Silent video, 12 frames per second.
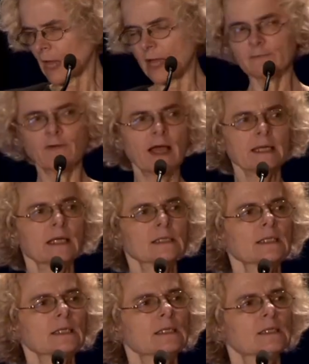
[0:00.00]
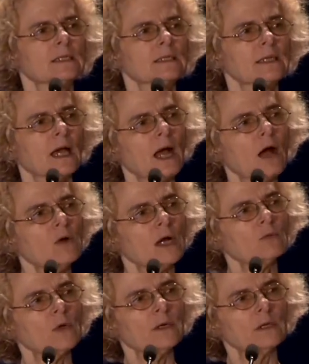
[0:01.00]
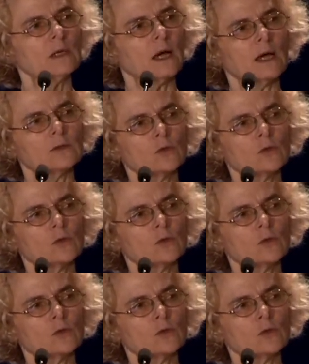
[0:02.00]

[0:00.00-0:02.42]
And finally, how can we